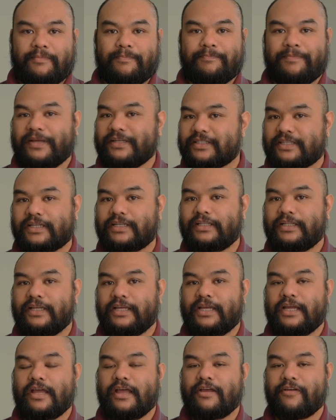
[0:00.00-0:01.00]

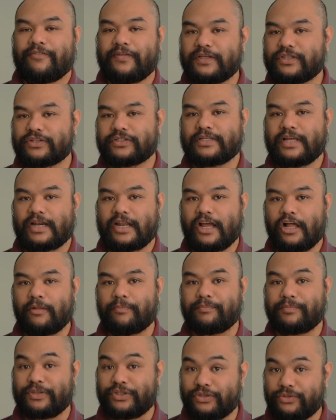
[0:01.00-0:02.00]
Basically, features that help
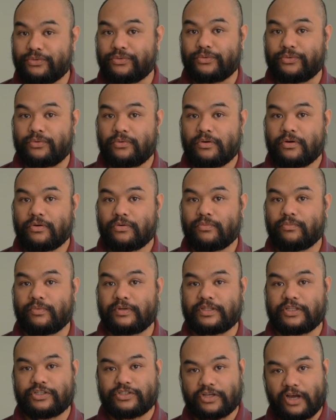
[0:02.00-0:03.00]
you with
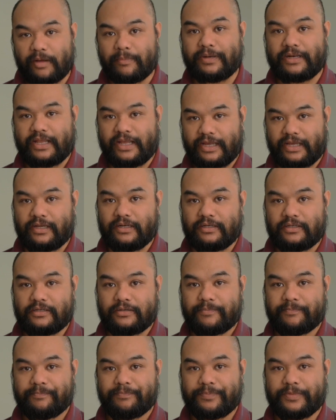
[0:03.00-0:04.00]
the job at hand.
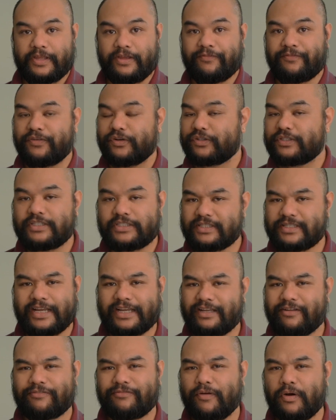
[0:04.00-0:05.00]
If you're just
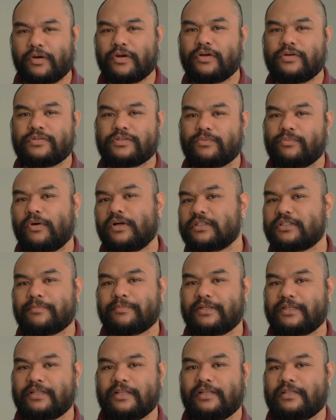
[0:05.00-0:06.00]
taking photos and want
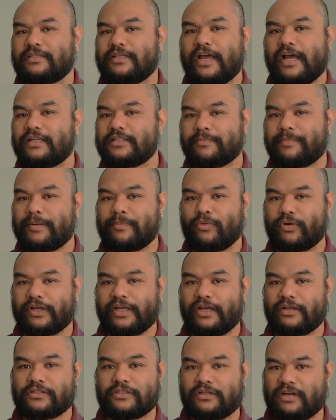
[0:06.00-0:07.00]
something that has a bit more
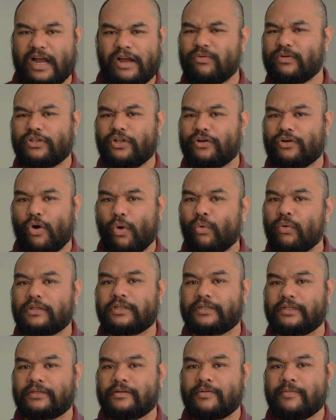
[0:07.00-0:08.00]
character, I would look
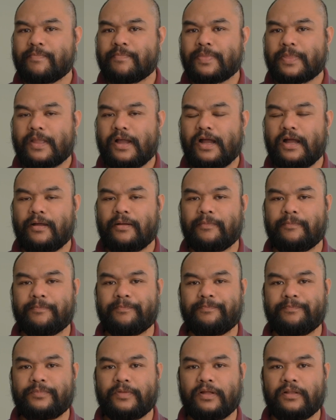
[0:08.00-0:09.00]
older.
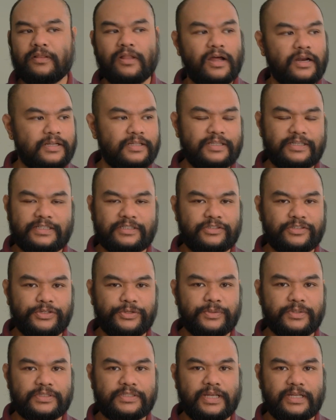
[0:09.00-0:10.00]
A lot of these
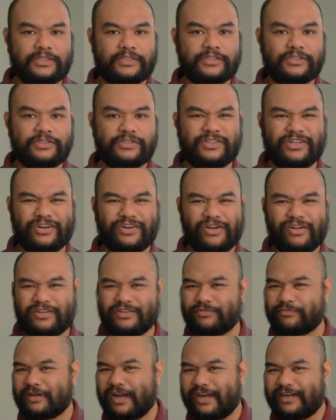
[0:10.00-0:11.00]
newer sensors, they're
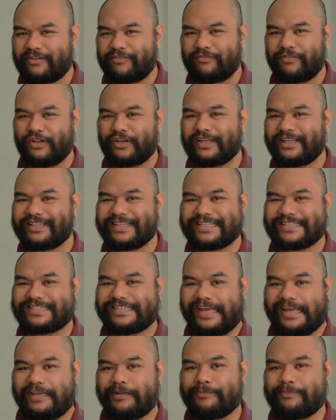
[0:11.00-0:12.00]
all kind of looking the
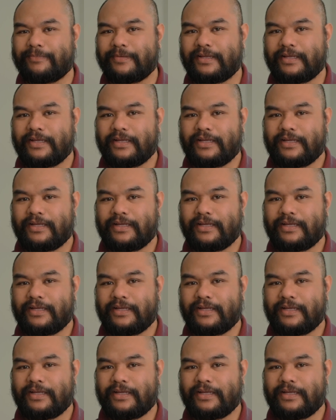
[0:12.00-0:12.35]
same.